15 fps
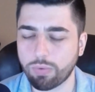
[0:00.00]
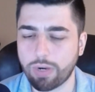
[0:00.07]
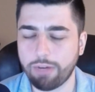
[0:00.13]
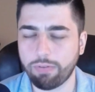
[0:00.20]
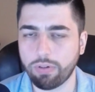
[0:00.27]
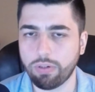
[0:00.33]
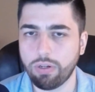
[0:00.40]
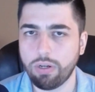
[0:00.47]

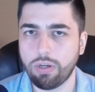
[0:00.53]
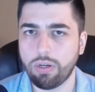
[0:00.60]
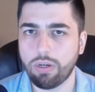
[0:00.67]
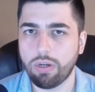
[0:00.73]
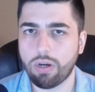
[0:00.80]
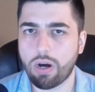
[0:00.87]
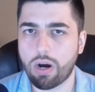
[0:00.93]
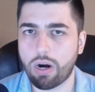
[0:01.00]
Rival
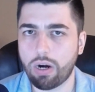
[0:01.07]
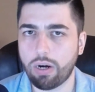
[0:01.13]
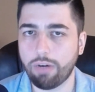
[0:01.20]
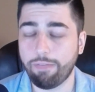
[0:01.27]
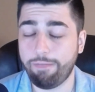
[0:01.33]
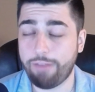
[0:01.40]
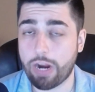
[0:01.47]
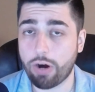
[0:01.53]
are
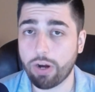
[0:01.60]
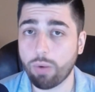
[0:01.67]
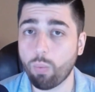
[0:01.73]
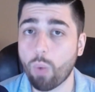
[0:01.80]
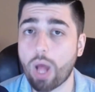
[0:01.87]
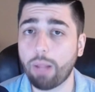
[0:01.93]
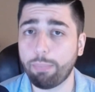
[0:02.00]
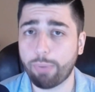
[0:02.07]
very
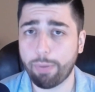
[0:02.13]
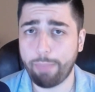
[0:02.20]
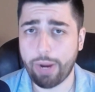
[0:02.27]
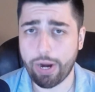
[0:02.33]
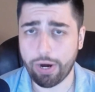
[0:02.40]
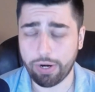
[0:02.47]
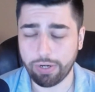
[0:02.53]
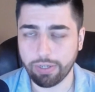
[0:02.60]
well
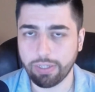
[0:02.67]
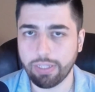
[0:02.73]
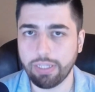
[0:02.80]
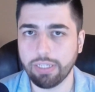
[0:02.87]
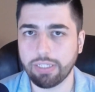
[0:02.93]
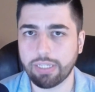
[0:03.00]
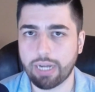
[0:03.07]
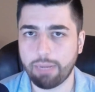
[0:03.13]
prepared
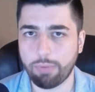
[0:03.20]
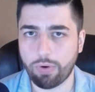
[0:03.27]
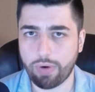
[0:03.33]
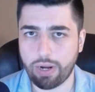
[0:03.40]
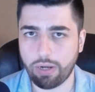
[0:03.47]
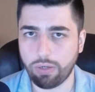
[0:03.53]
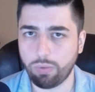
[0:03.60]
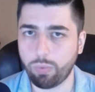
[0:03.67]
this time
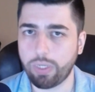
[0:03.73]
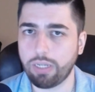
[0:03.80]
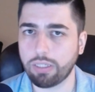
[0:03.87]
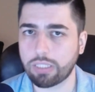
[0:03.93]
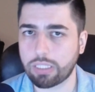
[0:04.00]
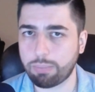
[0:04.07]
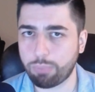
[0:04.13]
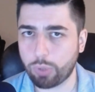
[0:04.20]
around. Winning
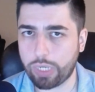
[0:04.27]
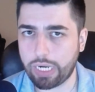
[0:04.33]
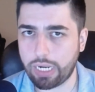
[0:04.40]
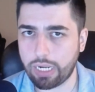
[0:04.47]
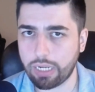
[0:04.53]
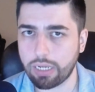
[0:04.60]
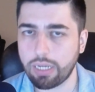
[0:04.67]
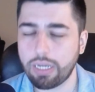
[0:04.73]

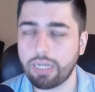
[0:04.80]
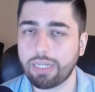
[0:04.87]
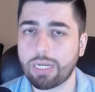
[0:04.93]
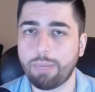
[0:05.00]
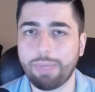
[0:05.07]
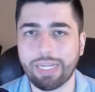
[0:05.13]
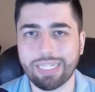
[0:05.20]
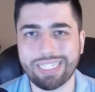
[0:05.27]
Spring,
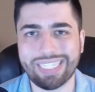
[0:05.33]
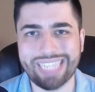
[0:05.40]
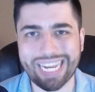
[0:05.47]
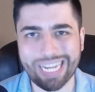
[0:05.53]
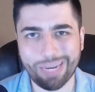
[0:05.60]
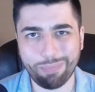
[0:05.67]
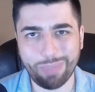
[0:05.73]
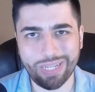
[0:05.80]
coming in
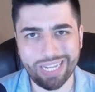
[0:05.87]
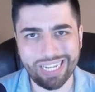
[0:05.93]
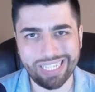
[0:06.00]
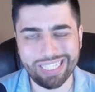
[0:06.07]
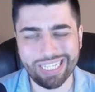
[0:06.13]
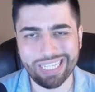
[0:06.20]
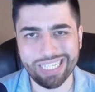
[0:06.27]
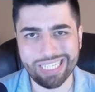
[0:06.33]
2nd
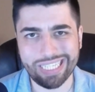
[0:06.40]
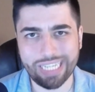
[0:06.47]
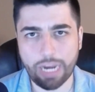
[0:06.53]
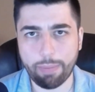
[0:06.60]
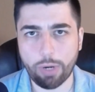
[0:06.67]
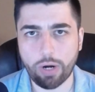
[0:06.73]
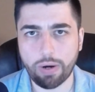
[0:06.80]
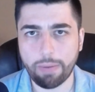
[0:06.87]
place in the
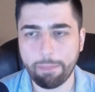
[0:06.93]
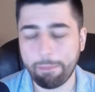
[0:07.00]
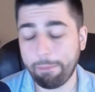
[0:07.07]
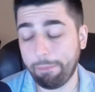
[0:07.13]
summer.